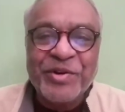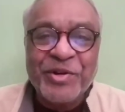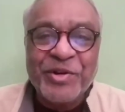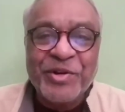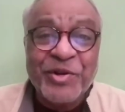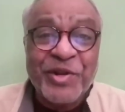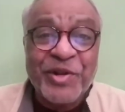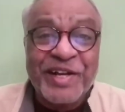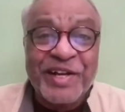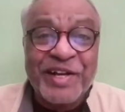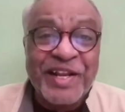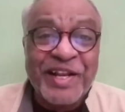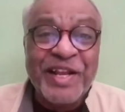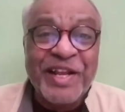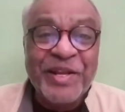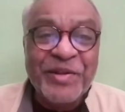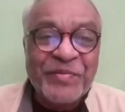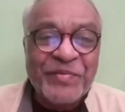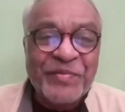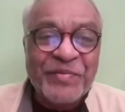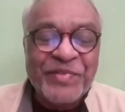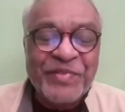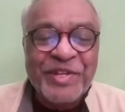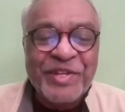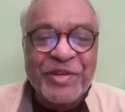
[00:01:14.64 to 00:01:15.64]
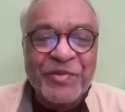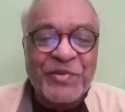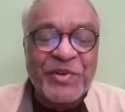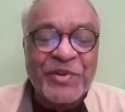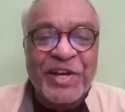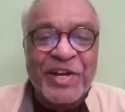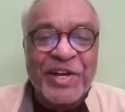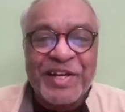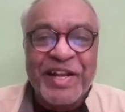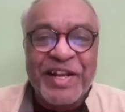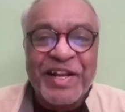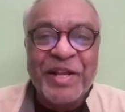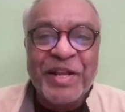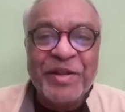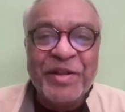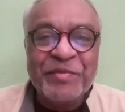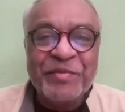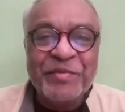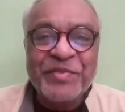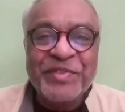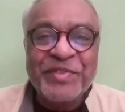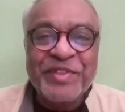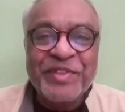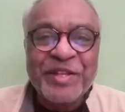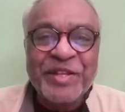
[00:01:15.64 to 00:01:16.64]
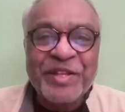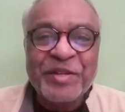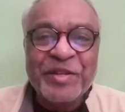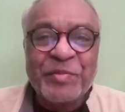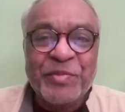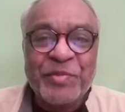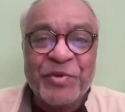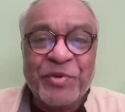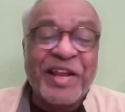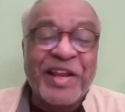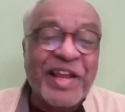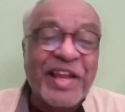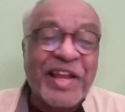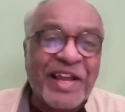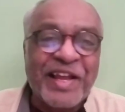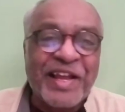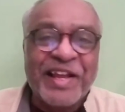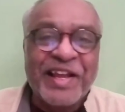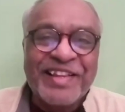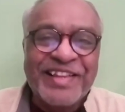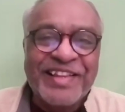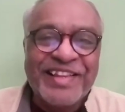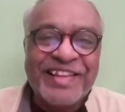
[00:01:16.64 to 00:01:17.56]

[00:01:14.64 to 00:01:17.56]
Do you agree? If you agree, put A.